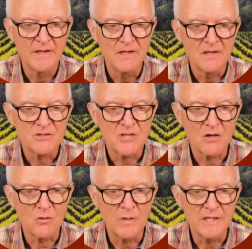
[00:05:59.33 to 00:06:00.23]
So
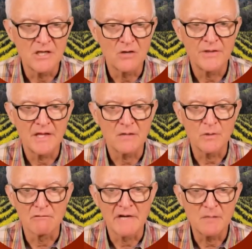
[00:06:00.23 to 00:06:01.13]
we know then we
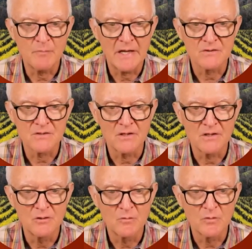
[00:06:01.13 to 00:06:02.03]
write pounds in the
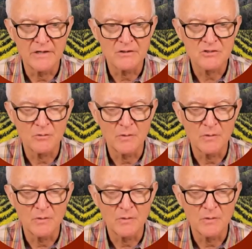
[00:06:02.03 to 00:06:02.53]
numerator, so we will